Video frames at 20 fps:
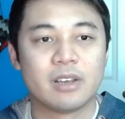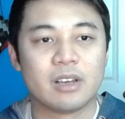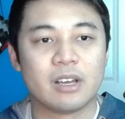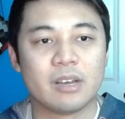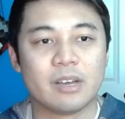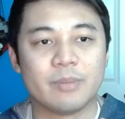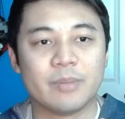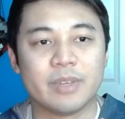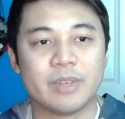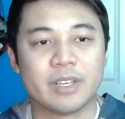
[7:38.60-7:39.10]

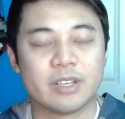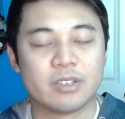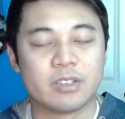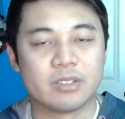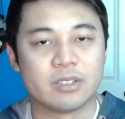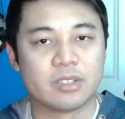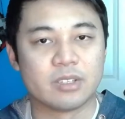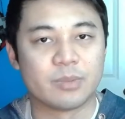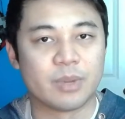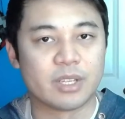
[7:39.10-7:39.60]
because
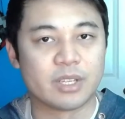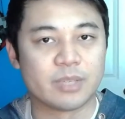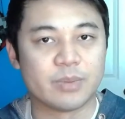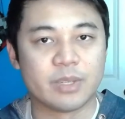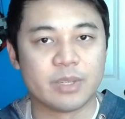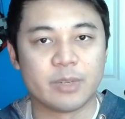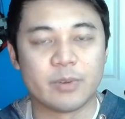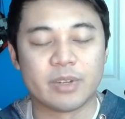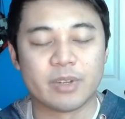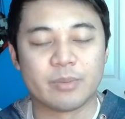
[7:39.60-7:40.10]
there's a
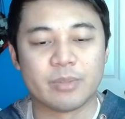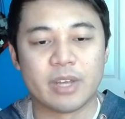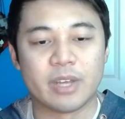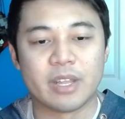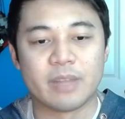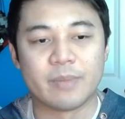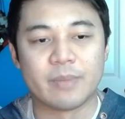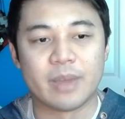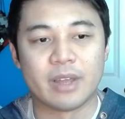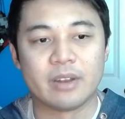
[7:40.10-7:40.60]
possibility we can play
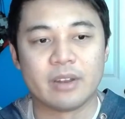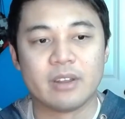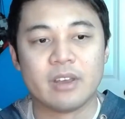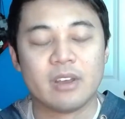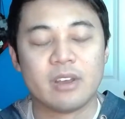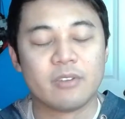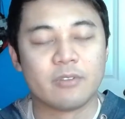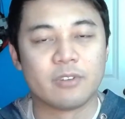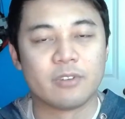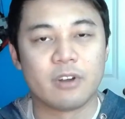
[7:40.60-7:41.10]
them. And
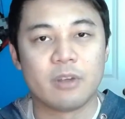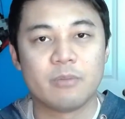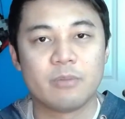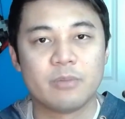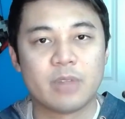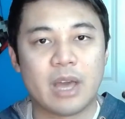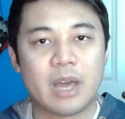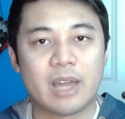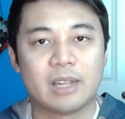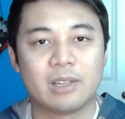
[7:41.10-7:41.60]
from
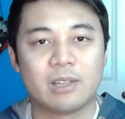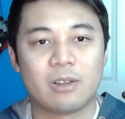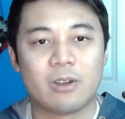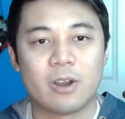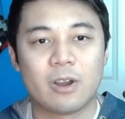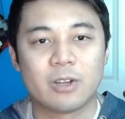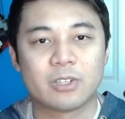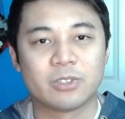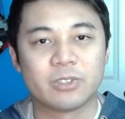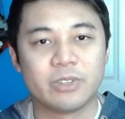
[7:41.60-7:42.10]
that
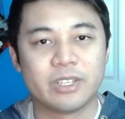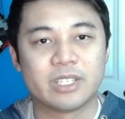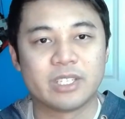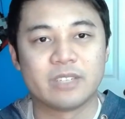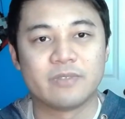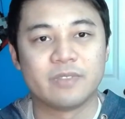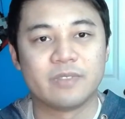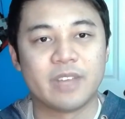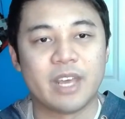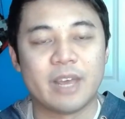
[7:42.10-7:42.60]
large list
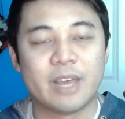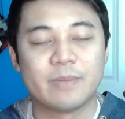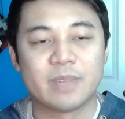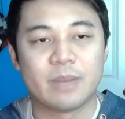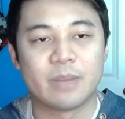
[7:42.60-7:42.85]
of games,